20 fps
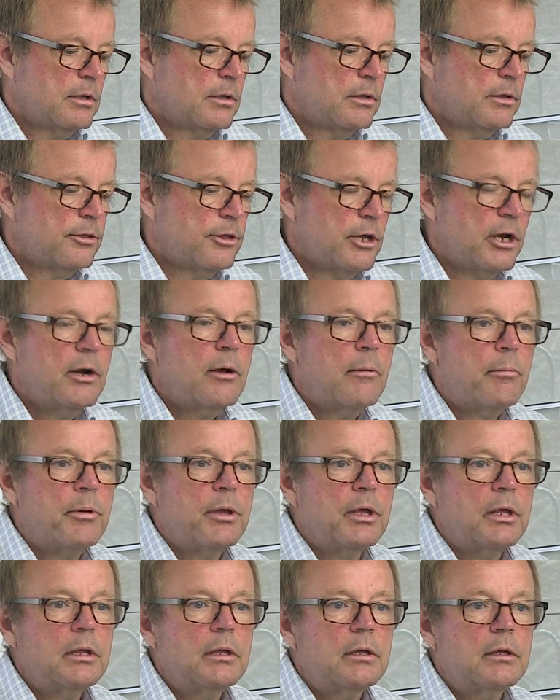
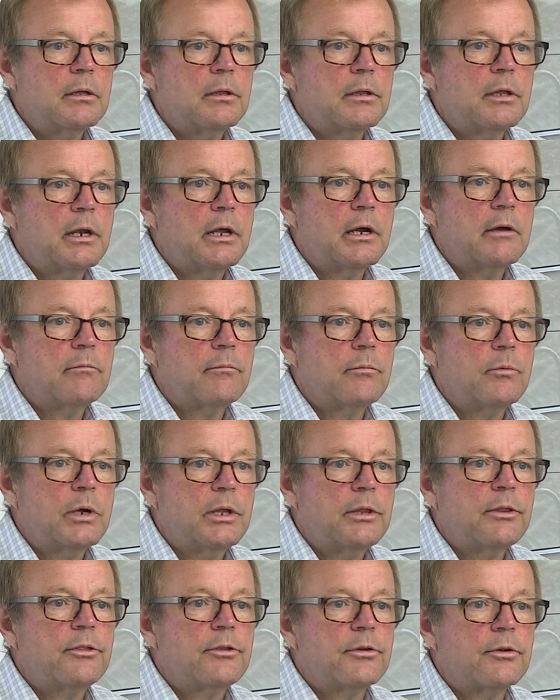therapy that I
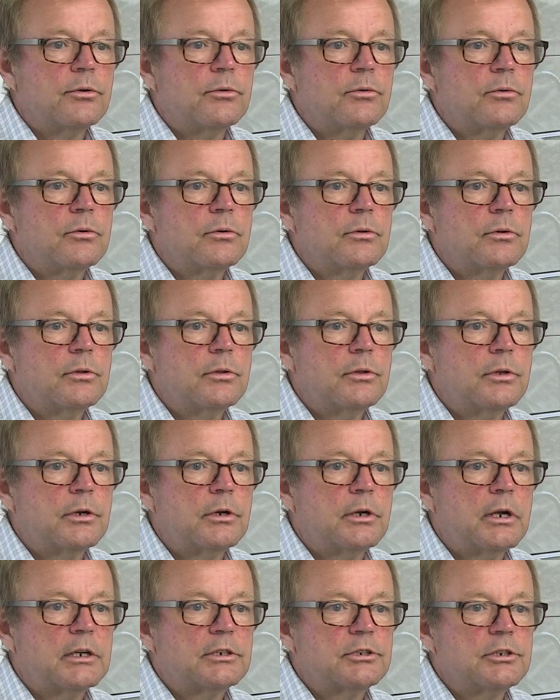went through, there
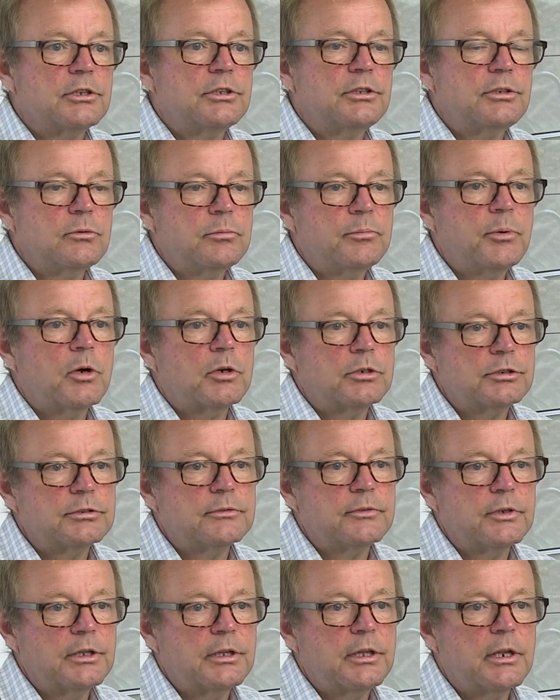are actually two parts
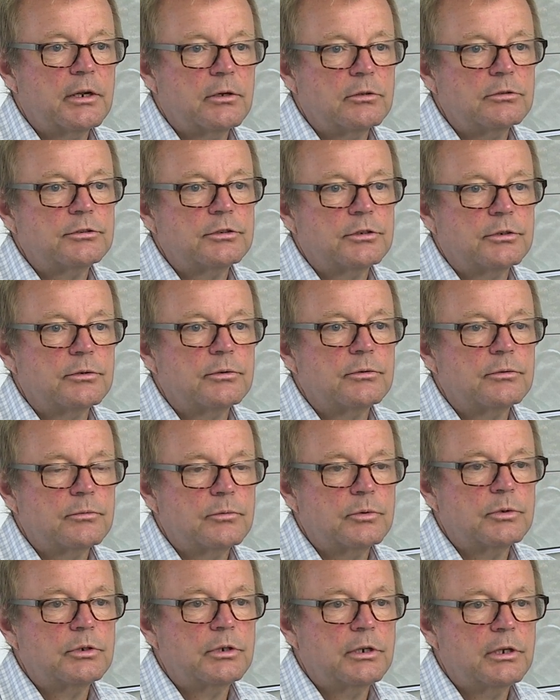of it that I also
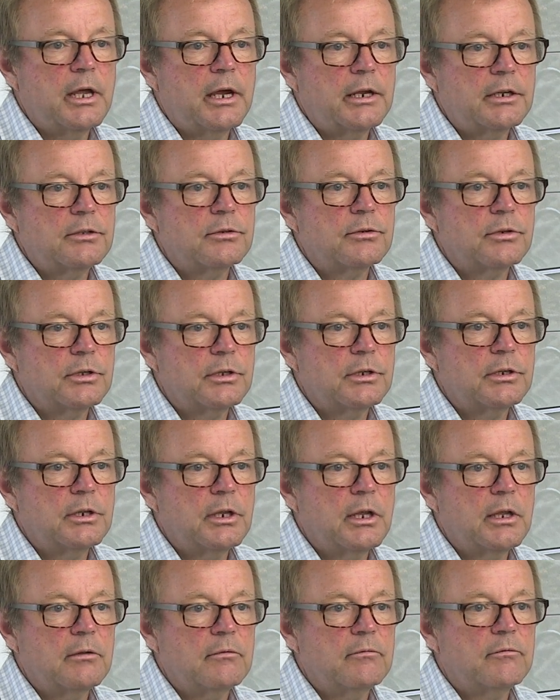would like to
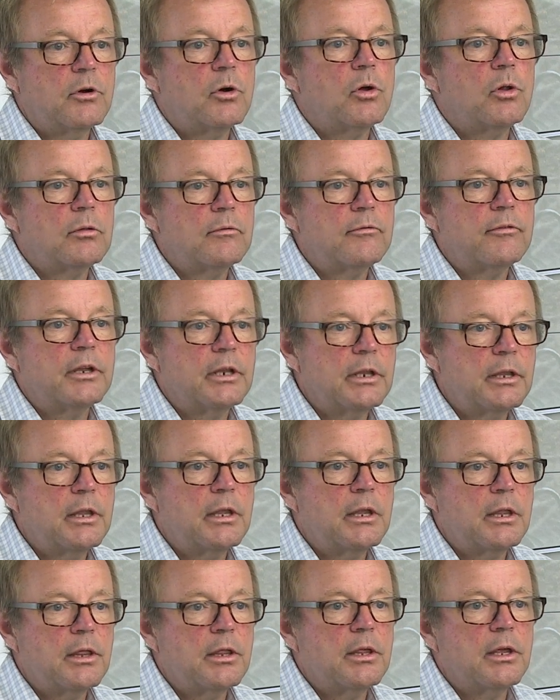involve in